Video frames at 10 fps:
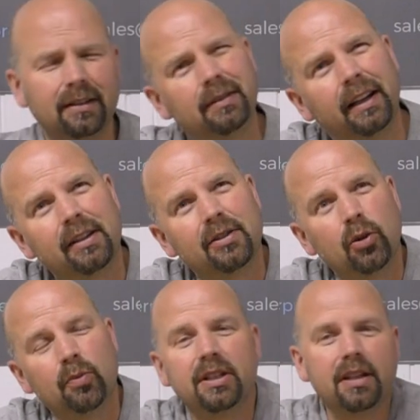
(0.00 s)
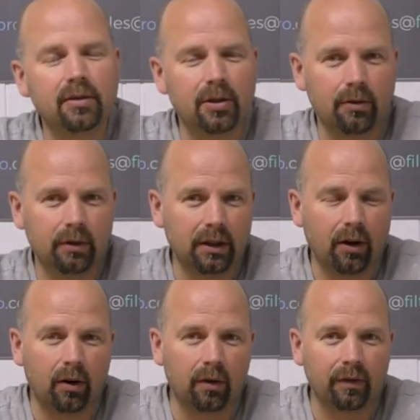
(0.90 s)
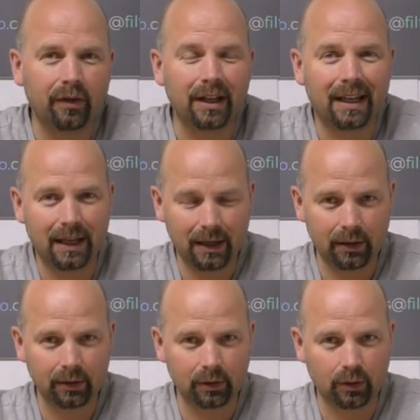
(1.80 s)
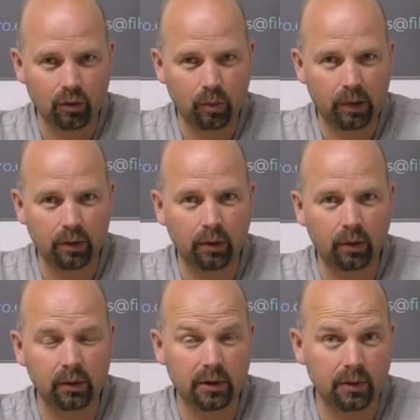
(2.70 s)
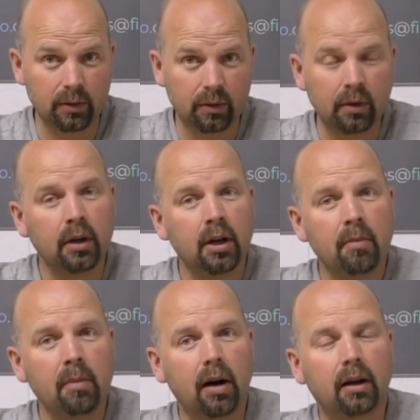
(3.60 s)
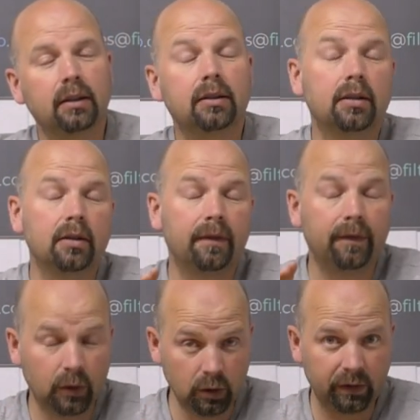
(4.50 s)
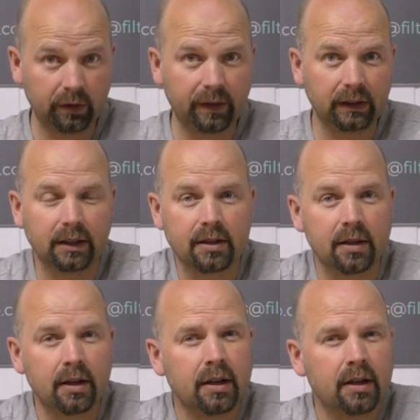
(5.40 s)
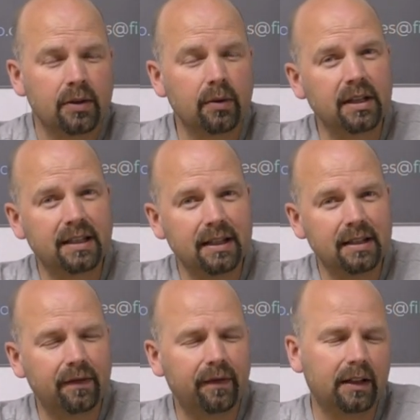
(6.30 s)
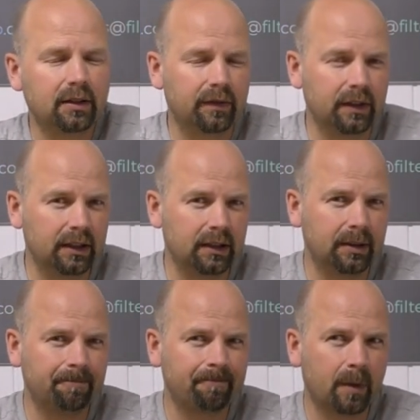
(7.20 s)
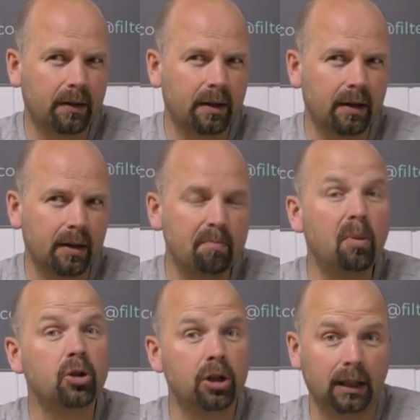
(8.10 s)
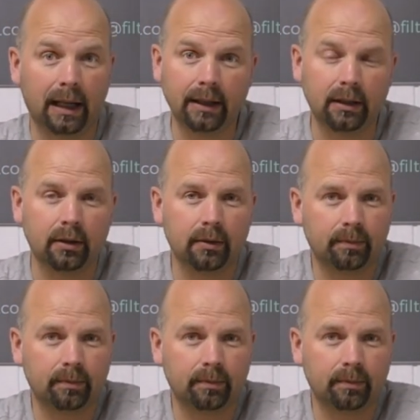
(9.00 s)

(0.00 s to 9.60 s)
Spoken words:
like a subsidiary of the Hagen group, who also market the Fluval filters. So this is effectively their budget line.